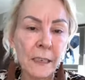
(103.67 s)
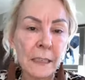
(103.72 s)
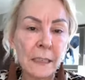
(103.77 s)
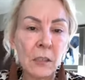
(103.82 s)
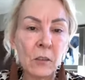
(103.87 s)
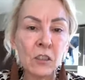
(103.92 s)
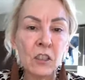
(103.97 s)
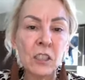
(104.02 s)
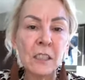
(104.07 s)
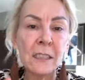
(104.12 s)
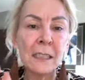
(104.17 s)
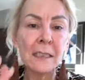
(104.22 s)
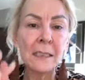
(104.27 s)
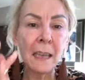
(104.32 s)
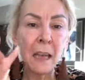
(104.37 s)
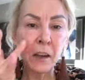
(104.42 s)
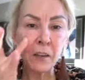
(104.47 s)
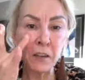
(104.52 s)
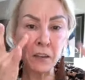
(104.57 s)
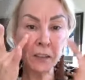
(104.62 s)
and so just
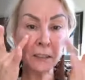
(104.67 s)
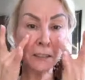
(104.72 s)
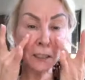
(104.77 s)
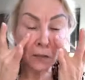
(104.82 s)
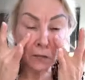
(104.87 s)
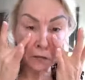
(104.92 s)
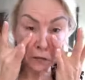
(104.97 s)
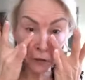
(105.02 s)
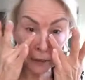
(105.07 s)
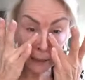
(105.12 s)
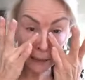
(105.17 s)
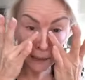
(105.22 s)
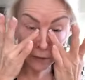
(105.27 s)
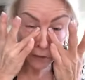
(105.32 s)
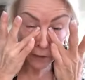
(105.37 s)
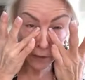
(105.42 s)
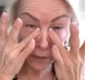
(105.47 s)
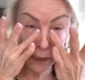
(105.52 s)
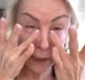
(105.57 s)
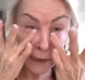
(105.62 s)
allow yourself
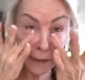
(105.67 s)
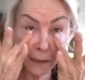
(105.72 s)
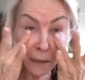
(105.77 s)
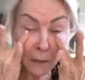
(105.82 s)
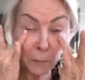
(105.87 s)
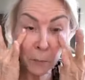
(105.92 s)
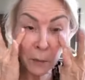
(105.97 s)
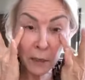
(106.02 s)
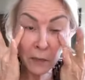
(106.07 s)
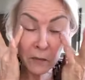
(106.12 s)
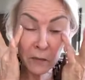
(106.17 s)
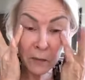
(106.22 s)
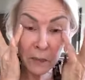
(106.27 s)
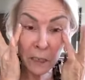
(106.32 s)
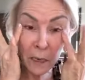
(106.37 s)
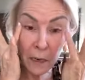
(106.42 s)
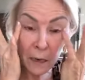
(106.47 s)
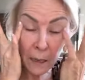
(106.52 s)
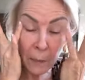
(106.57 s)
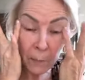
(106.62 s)
grace for that little bit of
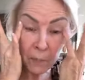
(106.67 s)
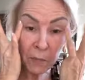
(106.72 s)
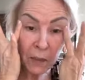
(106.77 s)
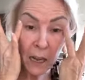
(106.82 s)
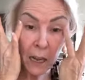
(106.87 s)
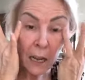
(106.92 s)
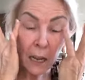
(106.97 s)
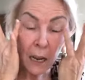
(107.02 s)
time.